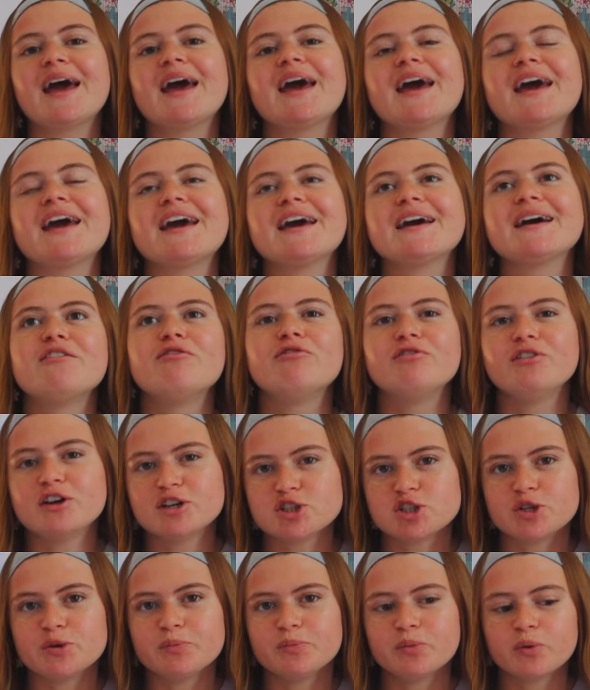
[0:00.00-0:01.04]
a
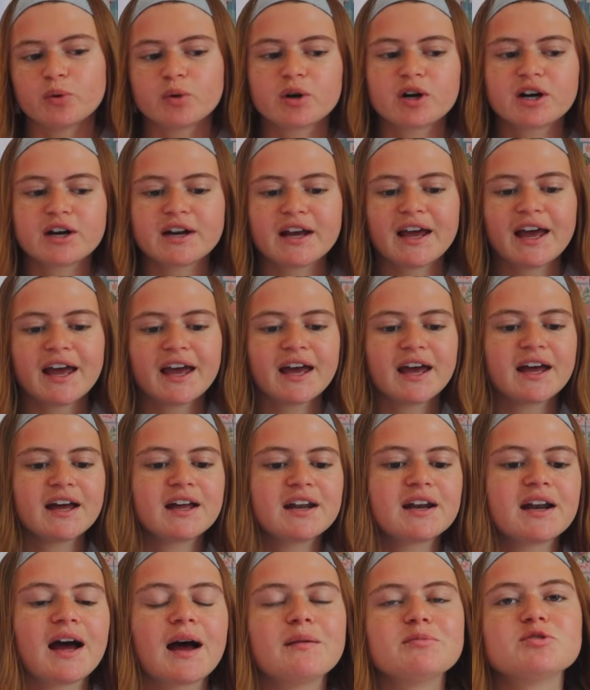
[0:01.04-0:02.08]
vision board,
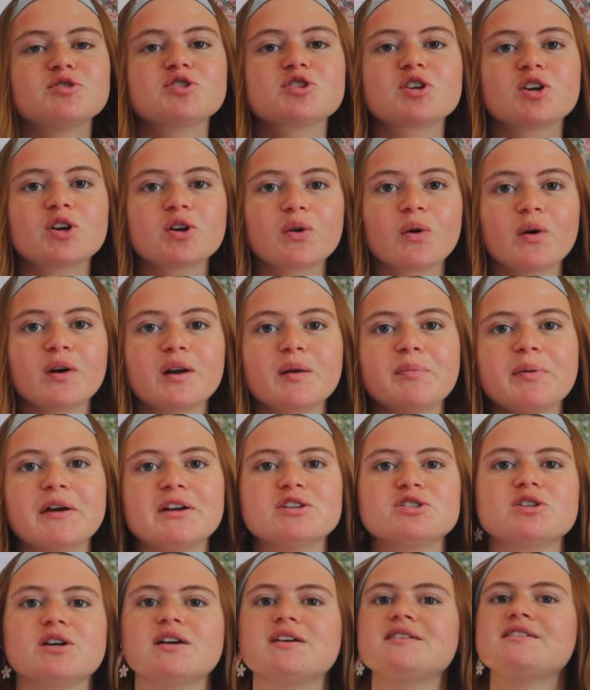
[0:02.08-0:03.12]
and I'm just gonna go onto
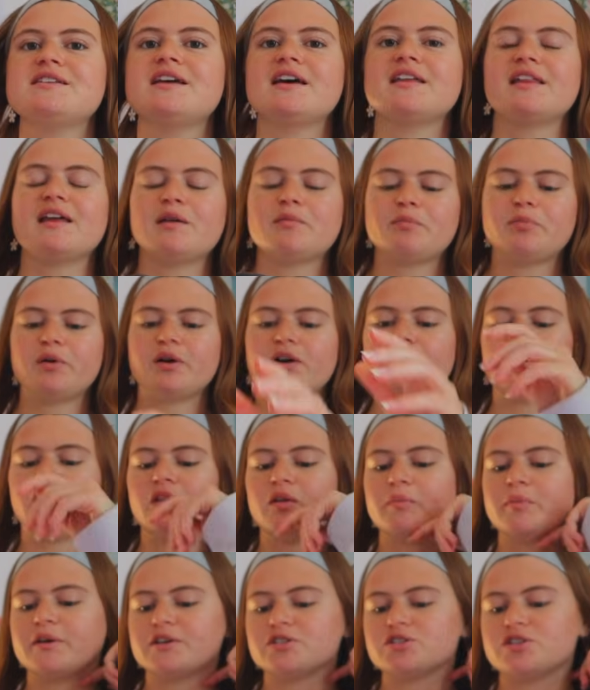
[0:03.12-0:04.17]
Pinterest and then put all
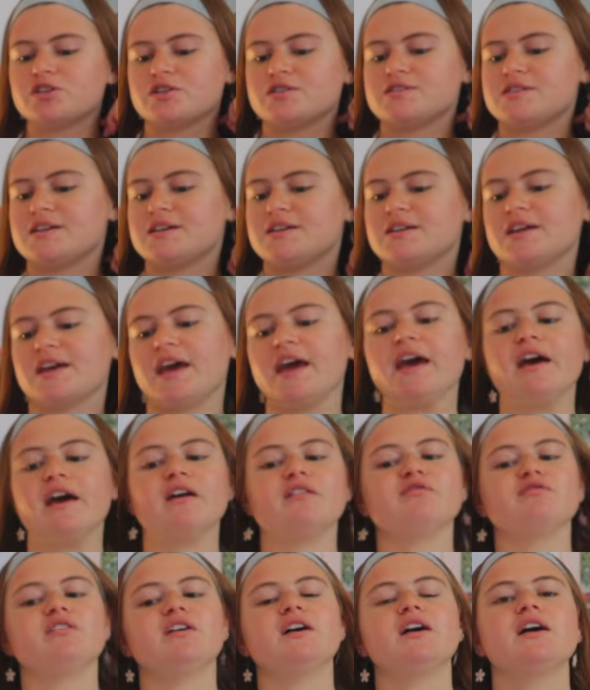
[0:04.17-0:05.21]
the pictures into
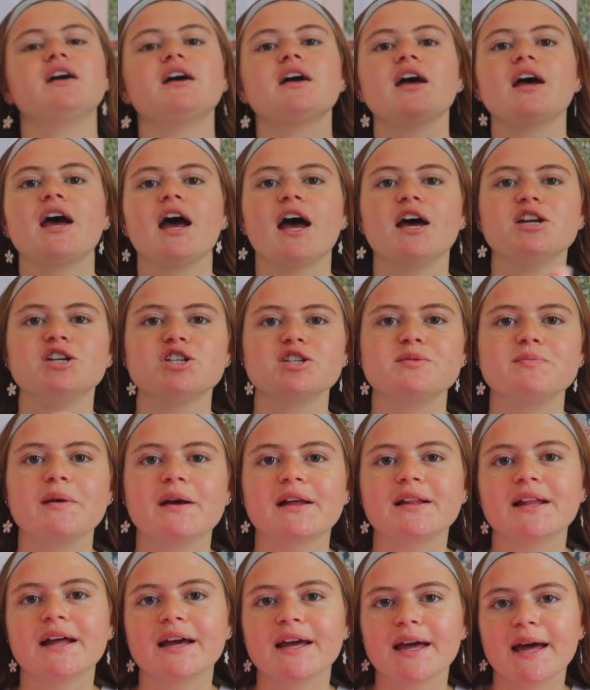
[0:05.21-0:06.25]
Canva and just
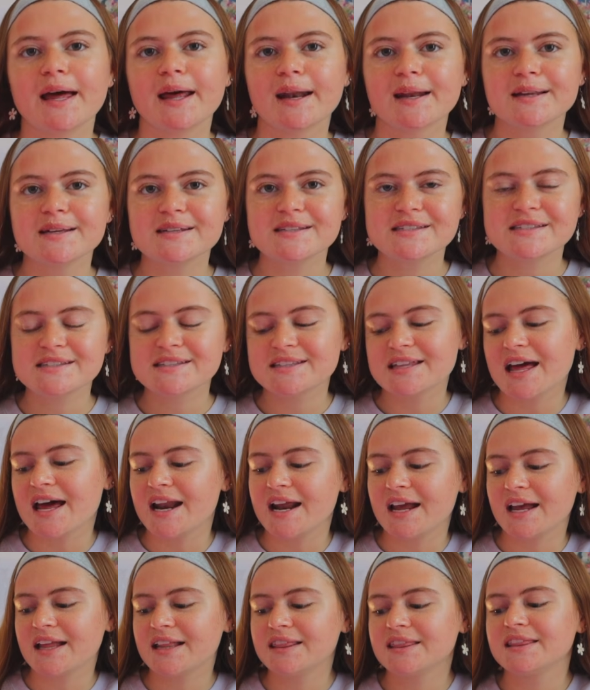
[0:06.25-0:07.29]
make like an
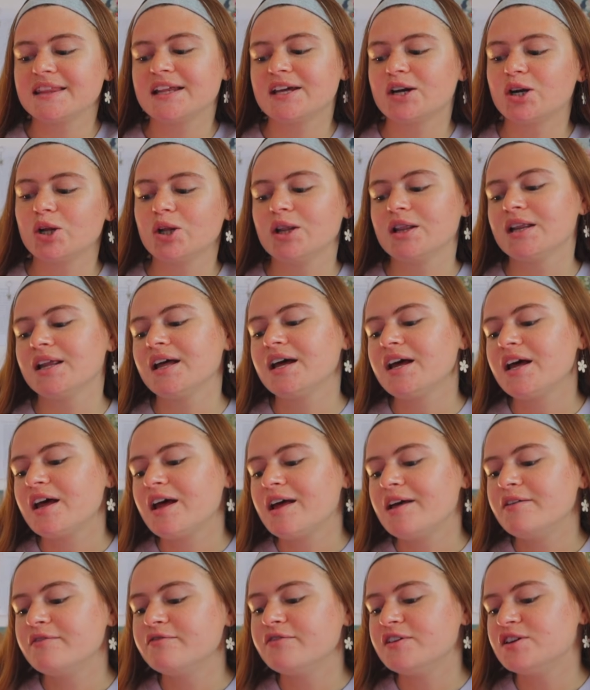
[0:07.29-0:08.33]
aesthetic little
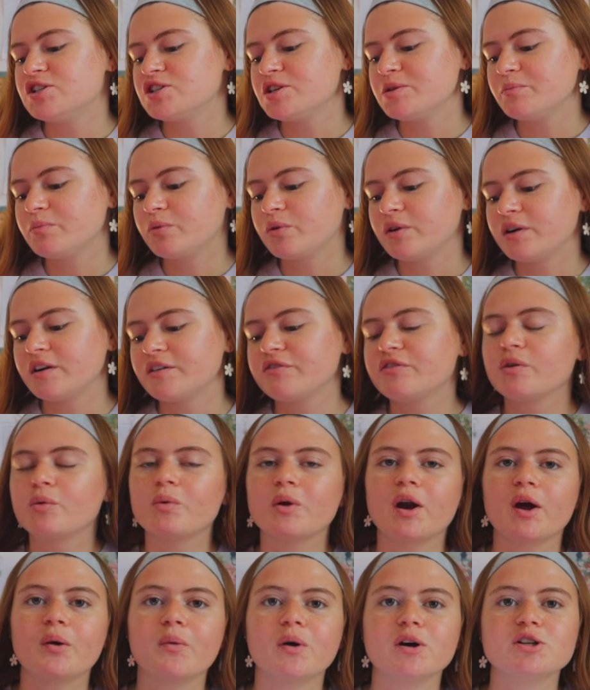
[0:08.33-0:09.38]
vision board for
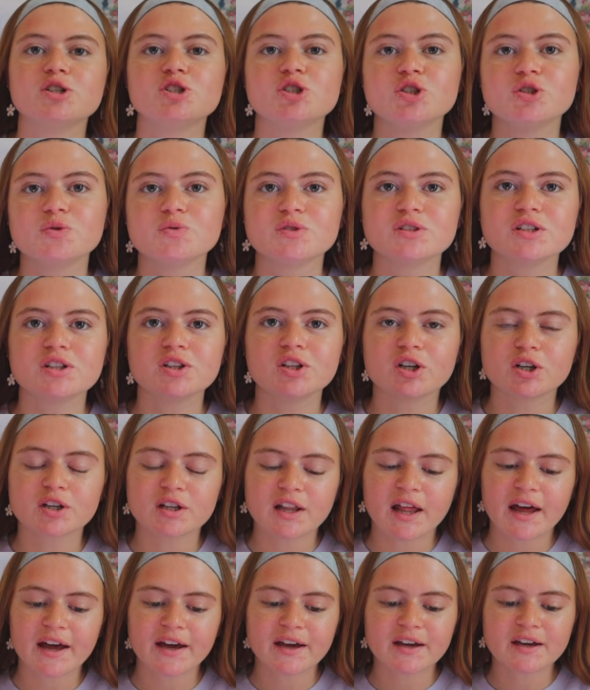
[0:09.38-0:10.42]
what I want June to look
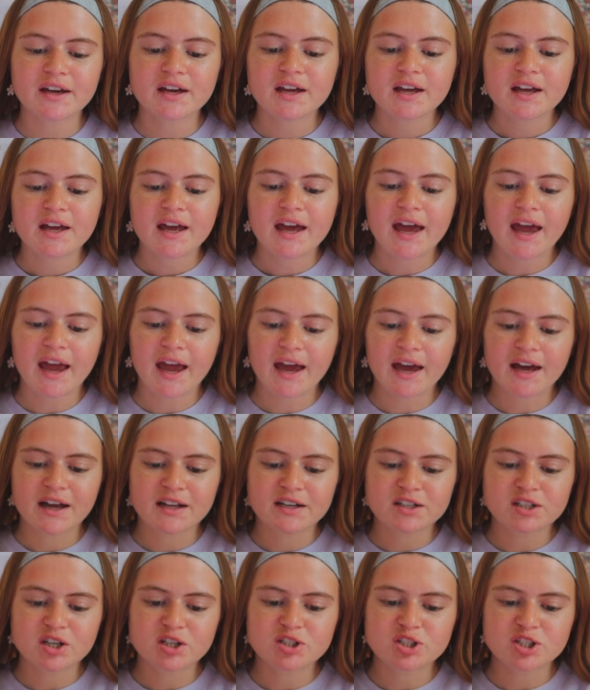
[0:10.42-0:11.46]
like,
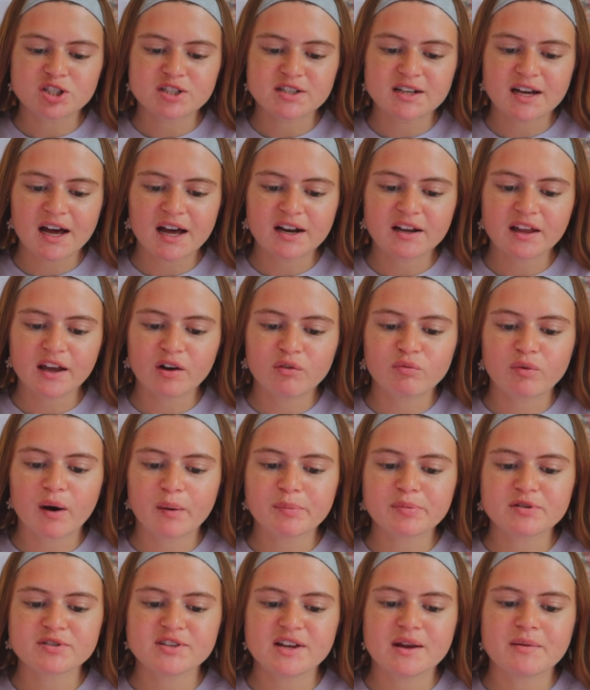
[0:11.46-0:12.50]
and just to kind of like
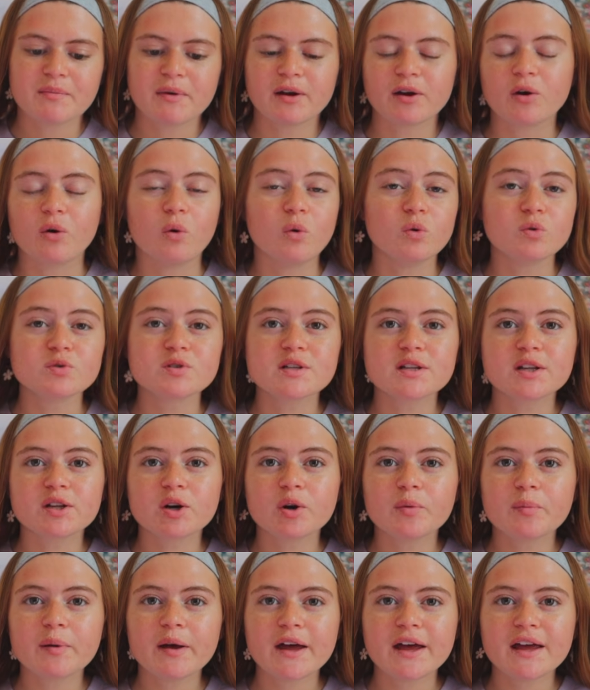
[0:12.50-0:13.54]
represent my goals a
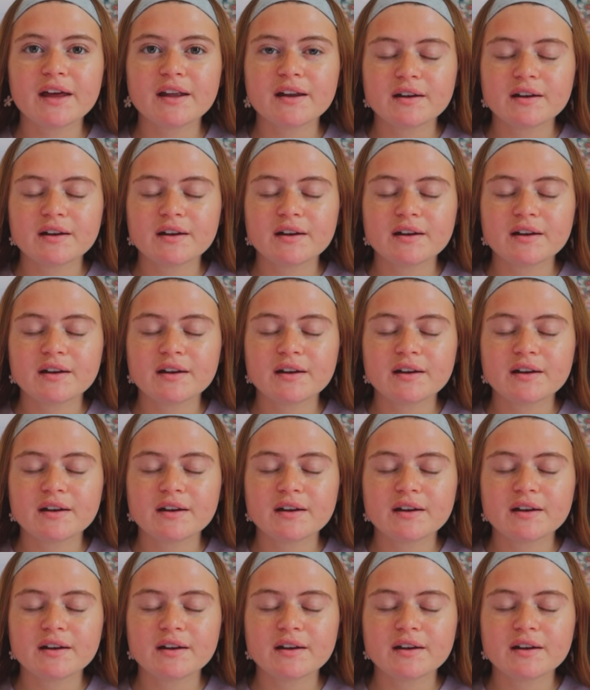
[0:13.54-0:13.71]
little bit.